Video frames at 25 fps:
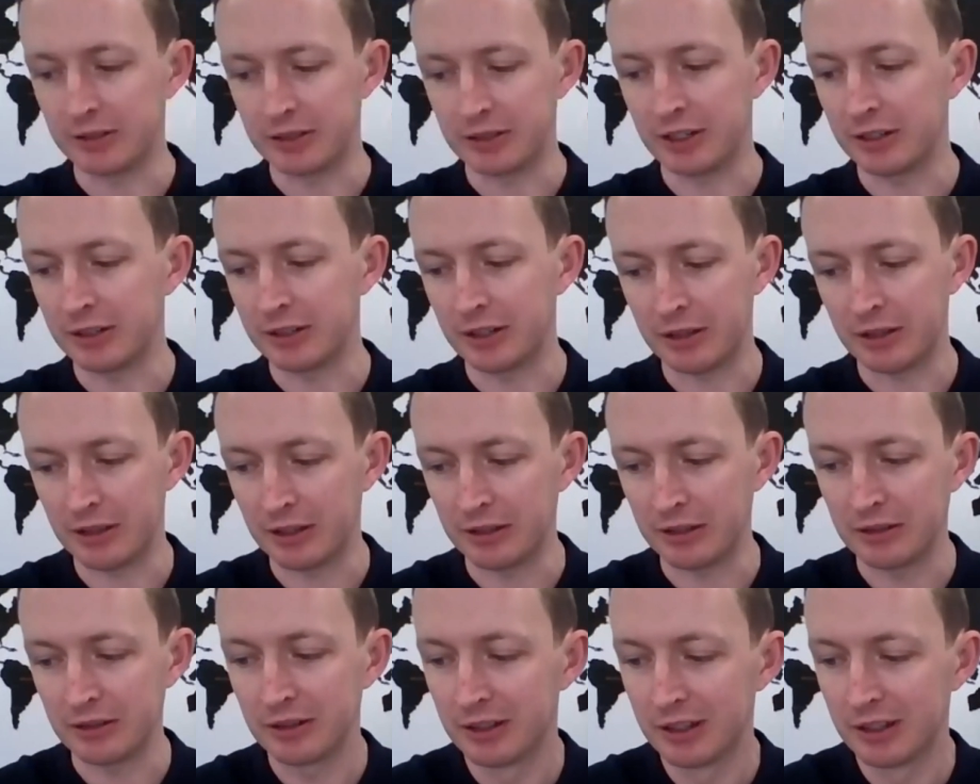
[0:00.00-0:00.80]
yeah, I
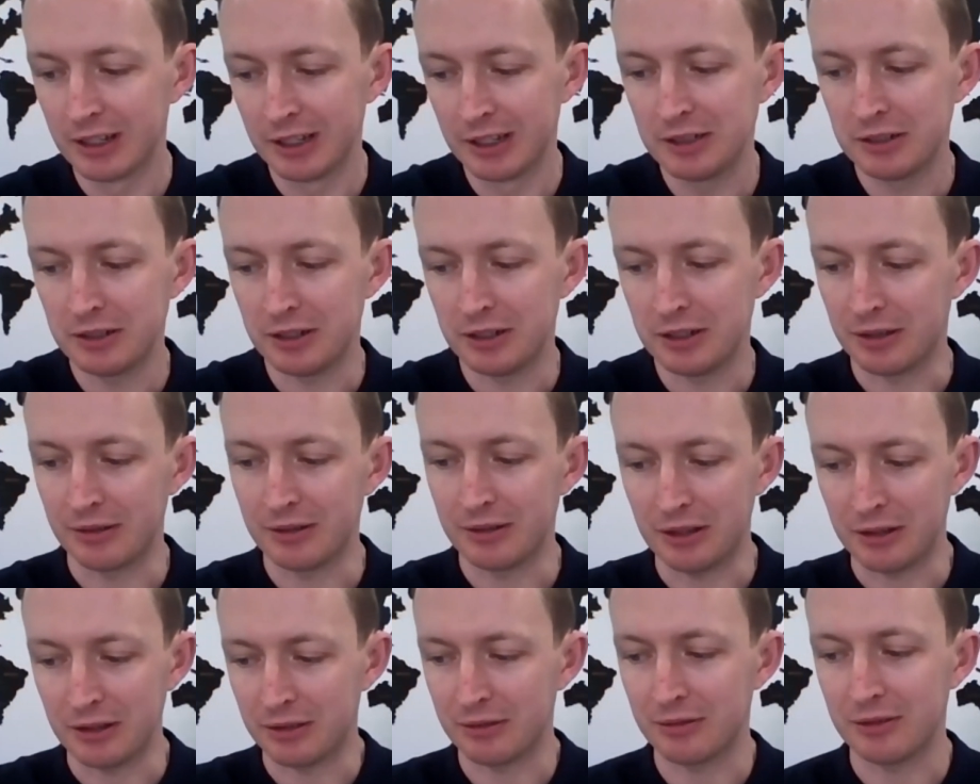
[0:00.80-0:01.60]
think
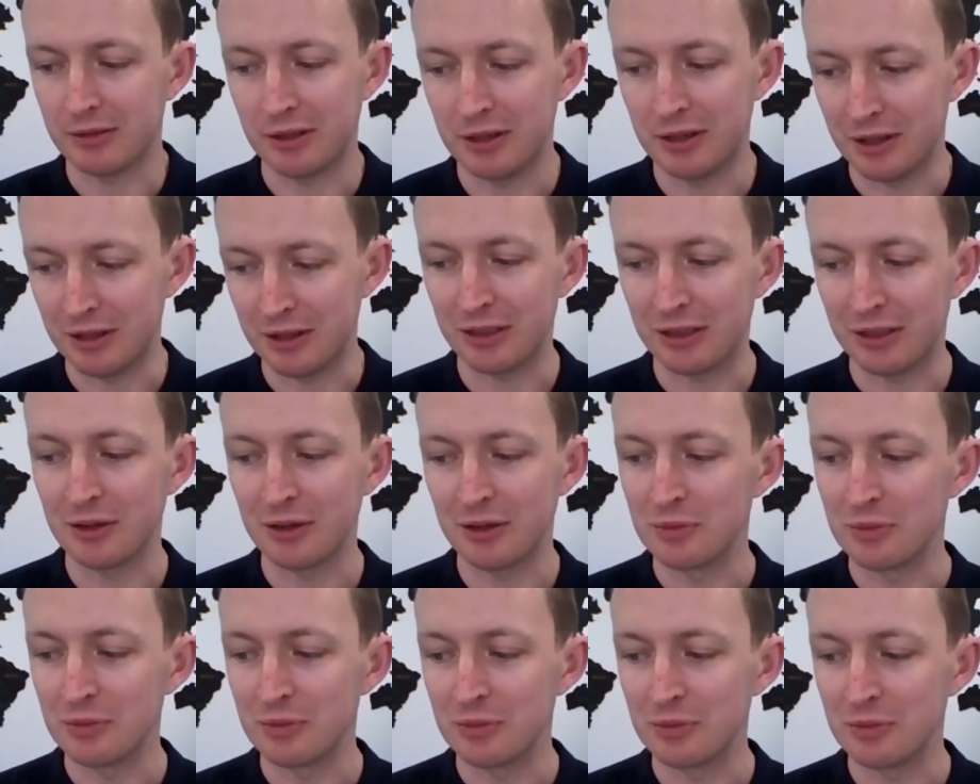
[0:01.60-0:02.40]

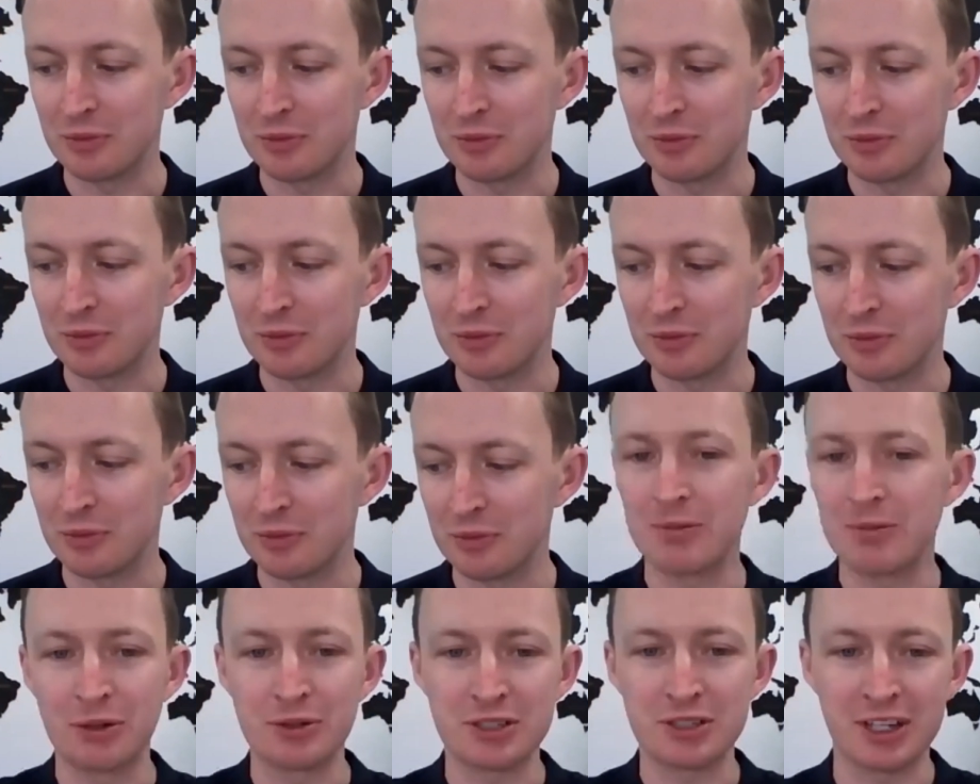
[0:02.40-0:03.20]
we've probably all
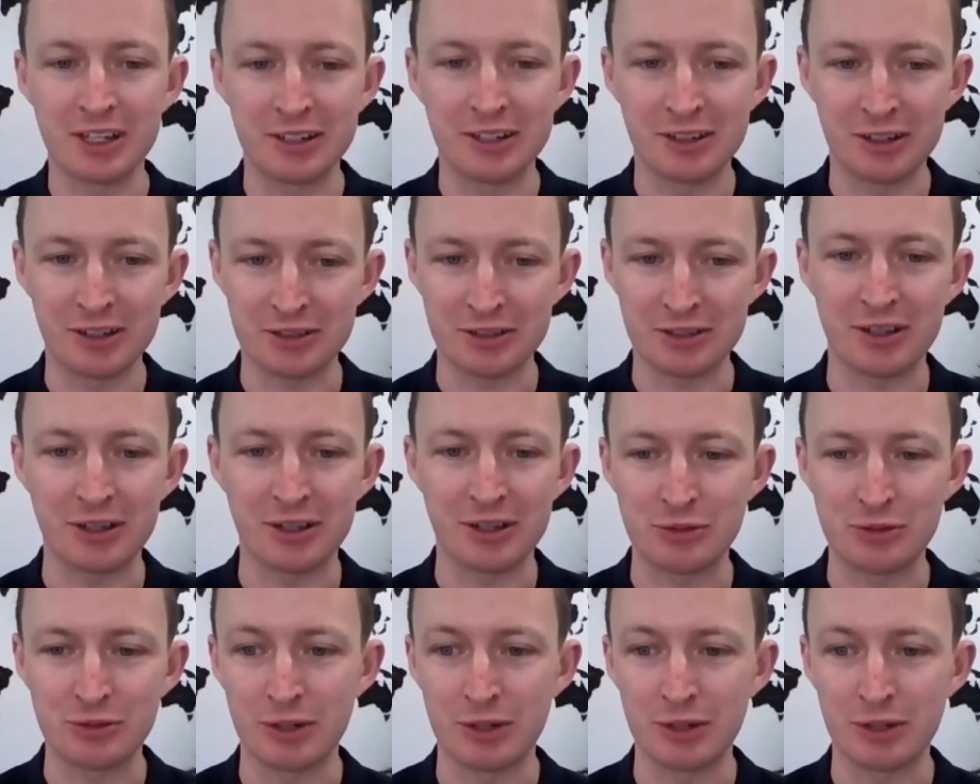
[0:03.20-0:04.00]
seen lots of those really
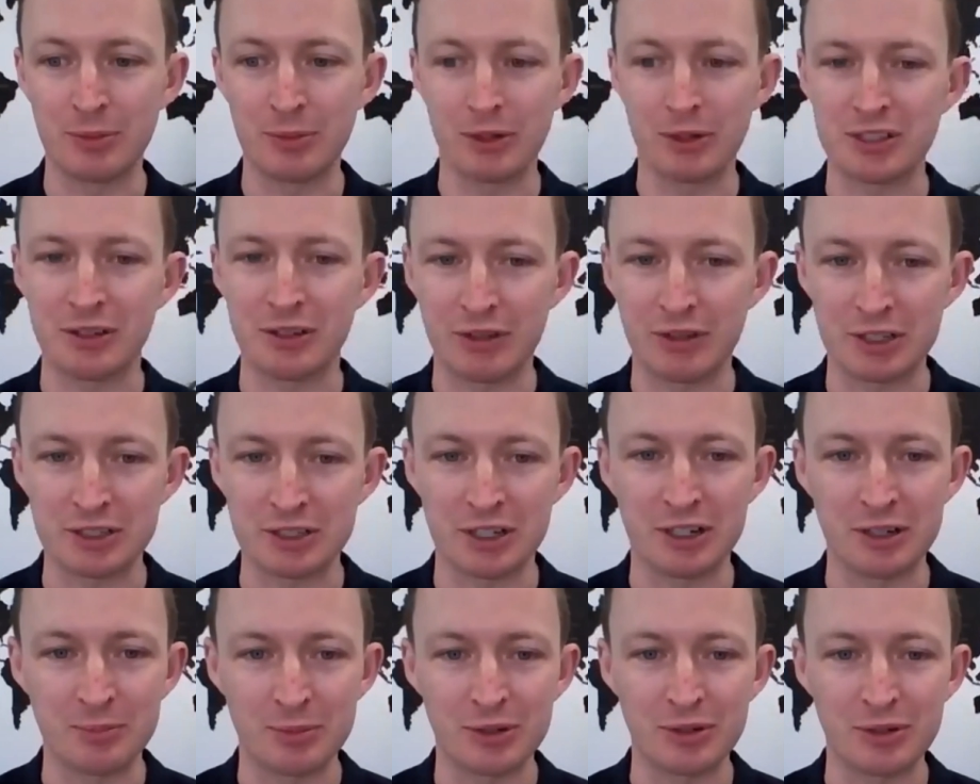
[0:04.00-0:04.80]
positive
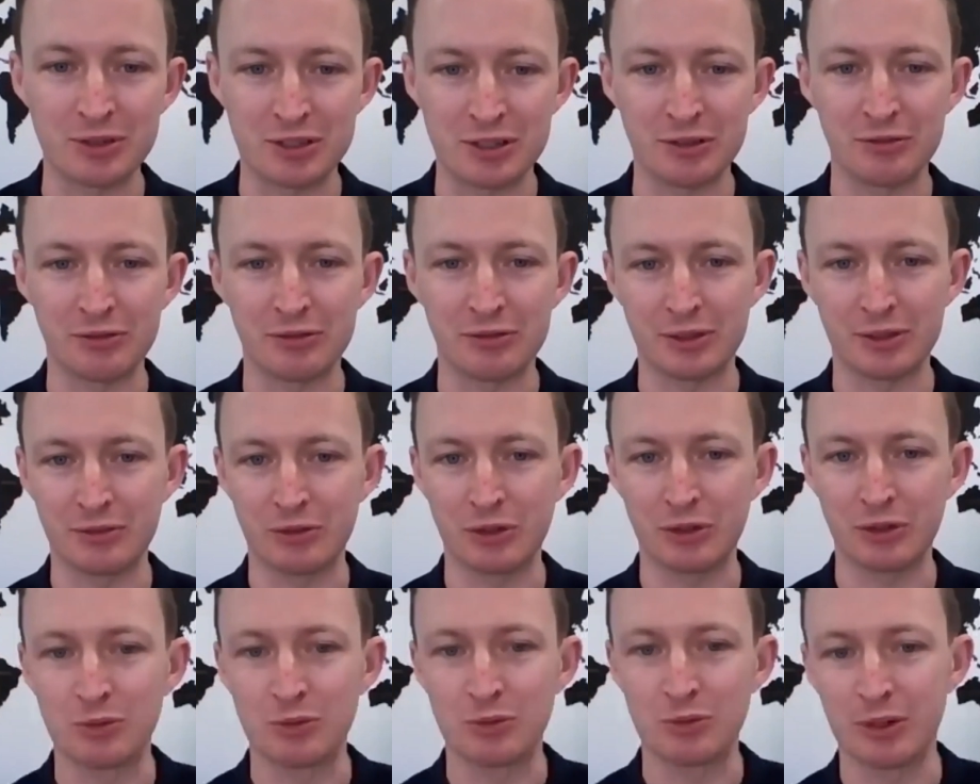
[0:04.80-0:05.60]
examples of
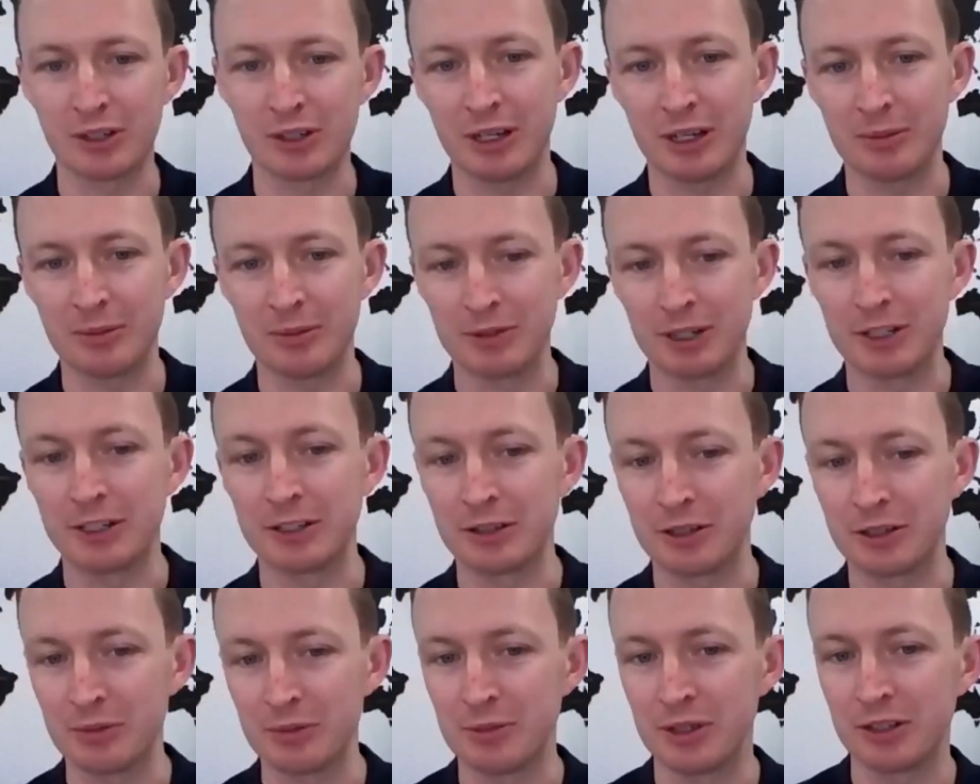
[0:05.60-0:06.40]
good work happening in
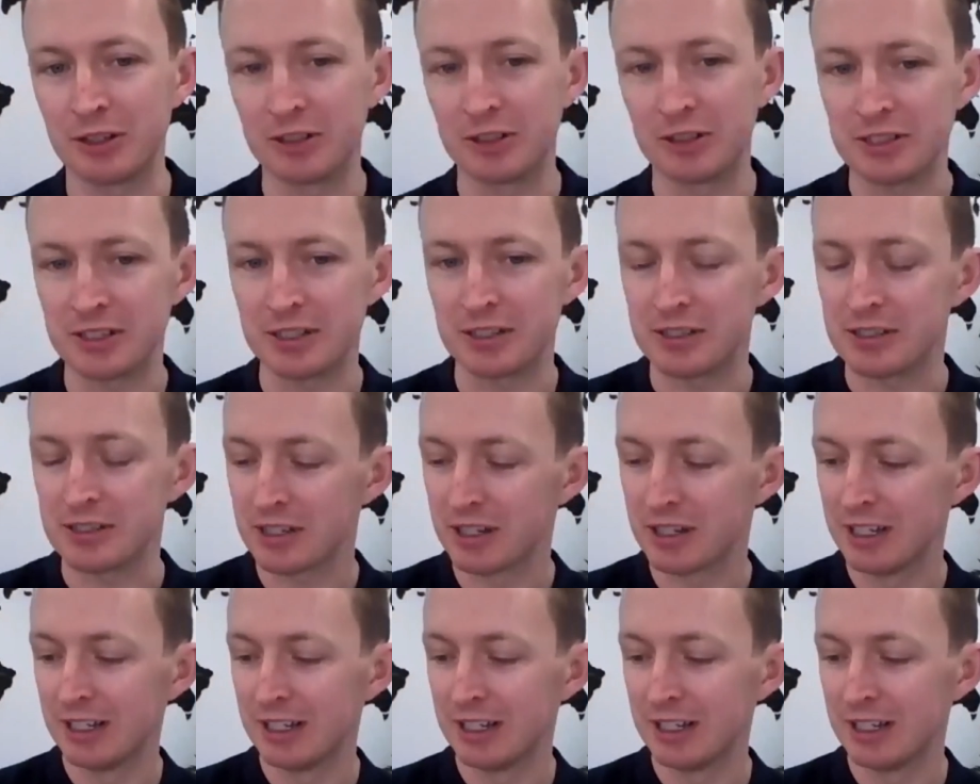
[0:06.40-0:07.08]
communities,